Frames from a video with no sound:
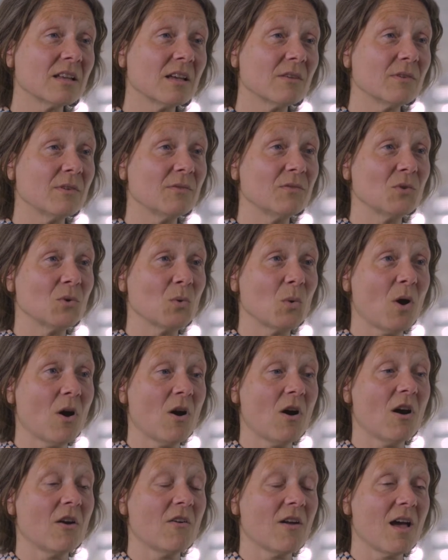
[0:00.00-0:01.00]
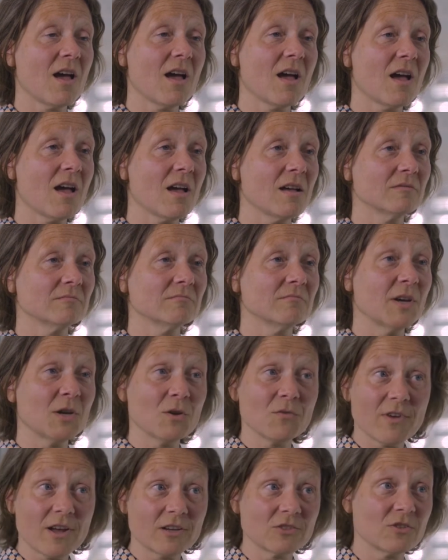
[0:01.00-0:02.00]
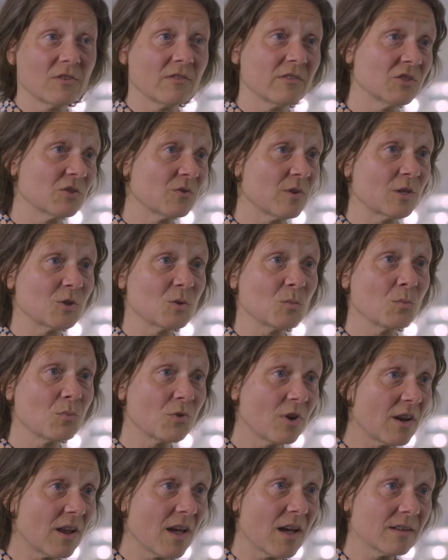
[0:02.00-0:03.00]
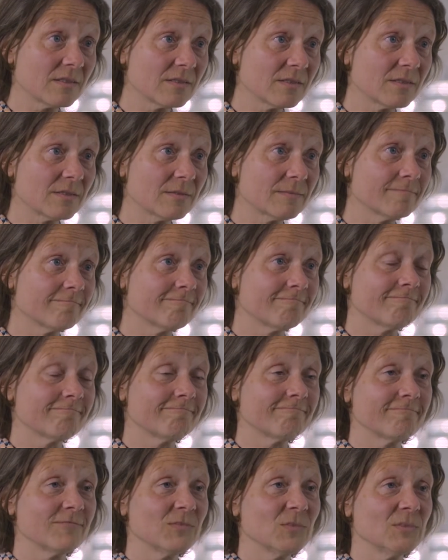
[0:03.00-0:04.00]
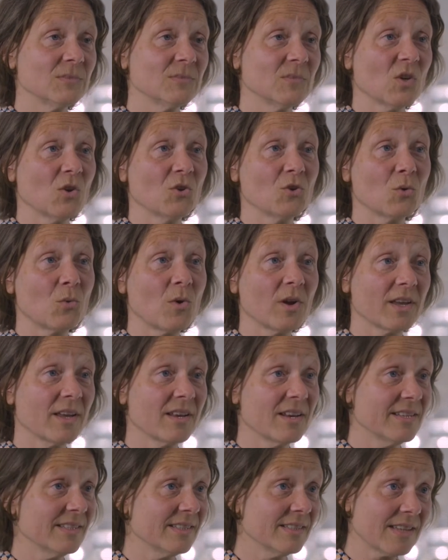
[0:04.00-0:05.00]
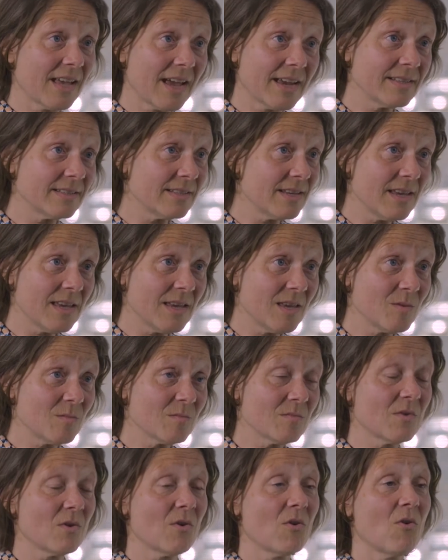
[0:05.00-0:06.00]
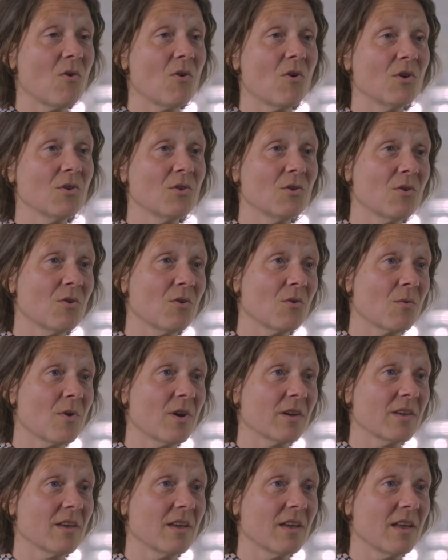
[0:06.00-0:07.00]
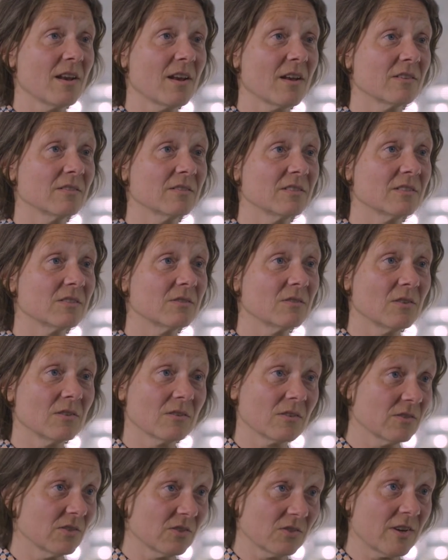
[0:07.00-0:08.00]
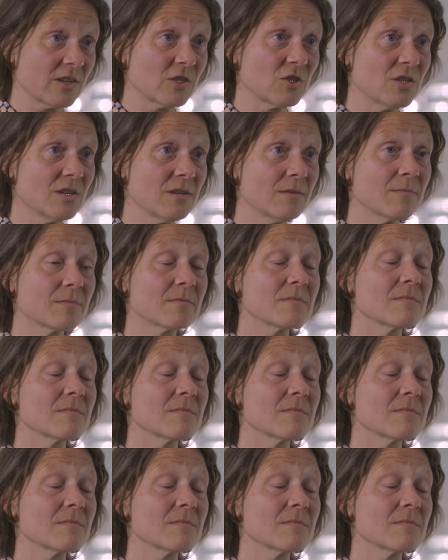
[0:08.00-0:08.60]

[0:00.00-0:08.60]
of if you are a manufacturer of construction products, you work in a design team or you're working on construction,